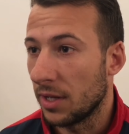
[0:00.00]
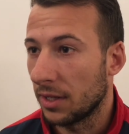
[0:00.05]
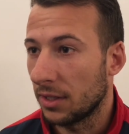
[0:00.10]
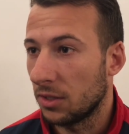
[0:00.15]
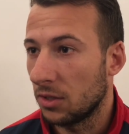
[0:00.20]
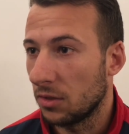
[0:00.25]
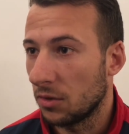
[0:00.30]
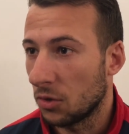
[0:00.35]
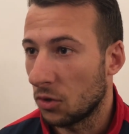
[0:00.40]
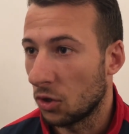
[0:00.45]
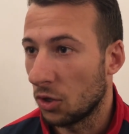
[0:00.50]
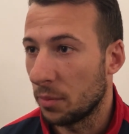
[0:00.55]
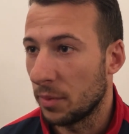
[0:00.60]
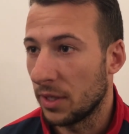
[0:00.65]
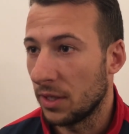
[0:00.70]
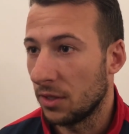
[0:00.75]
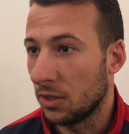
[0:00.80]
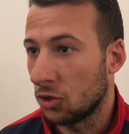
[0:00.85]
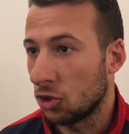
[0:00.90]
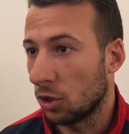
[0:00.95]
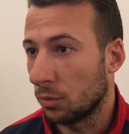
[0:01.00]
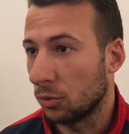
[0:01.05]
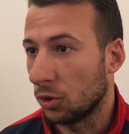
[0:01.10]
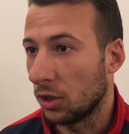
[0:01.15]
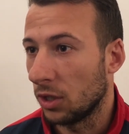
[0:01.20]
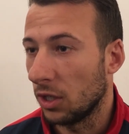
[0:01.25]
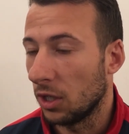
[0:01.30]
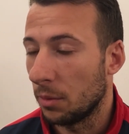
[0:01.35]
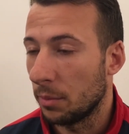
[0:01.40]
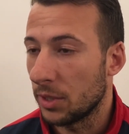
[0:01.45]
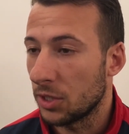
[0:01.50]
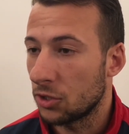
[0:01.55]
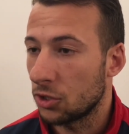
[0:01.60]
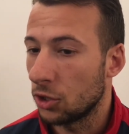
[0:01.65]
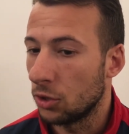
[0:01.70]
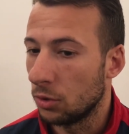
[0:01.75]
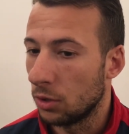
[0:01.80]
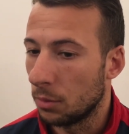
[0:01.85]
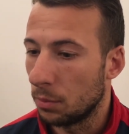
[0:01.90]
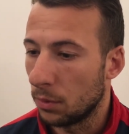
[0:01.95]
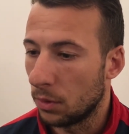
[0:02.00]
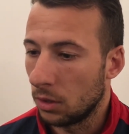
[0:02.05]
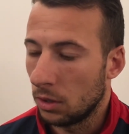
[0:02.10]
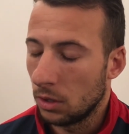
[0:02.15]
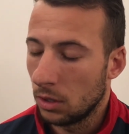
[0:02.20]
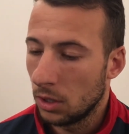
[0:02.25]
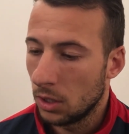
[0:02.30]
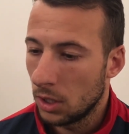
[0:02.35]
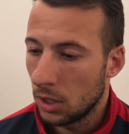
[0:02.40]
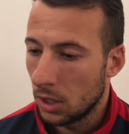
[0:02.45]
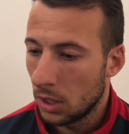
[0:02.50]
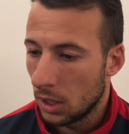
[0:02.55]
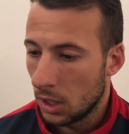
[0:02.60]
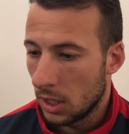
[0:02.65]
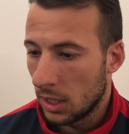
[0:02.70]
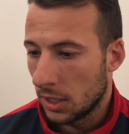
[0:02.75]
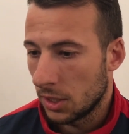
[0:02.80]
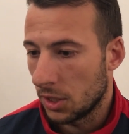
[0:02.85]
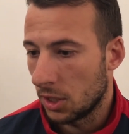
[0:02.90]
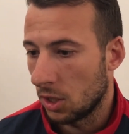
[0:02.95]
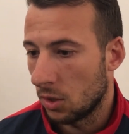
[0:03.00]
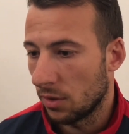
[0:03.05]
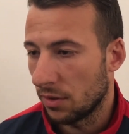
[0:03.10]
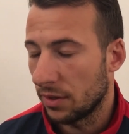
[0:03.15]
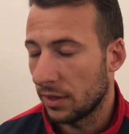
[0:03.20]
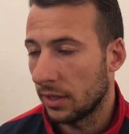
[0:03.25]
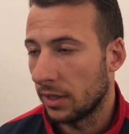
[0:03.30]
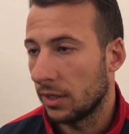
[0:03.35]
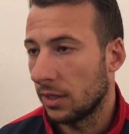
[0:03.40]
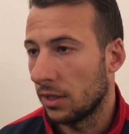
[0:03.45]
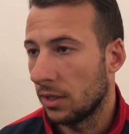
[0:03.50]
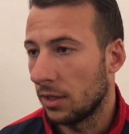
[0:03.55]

it could have been the job done a little bit sooner, but you know, I think